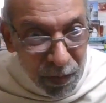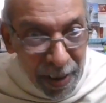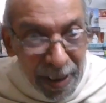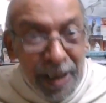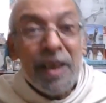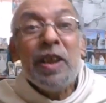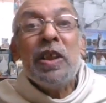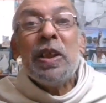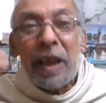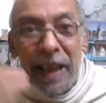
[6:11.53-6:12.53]
they
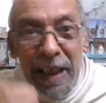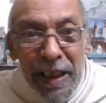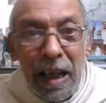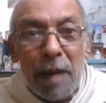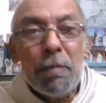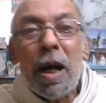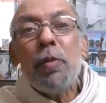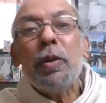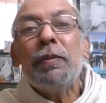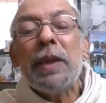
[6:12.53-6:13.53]
can come
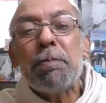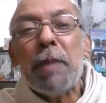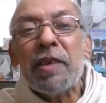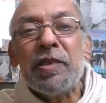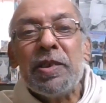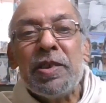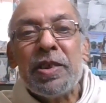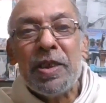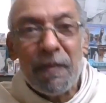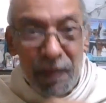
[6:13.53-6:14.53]
out of that
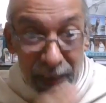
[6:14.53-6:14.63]
passage.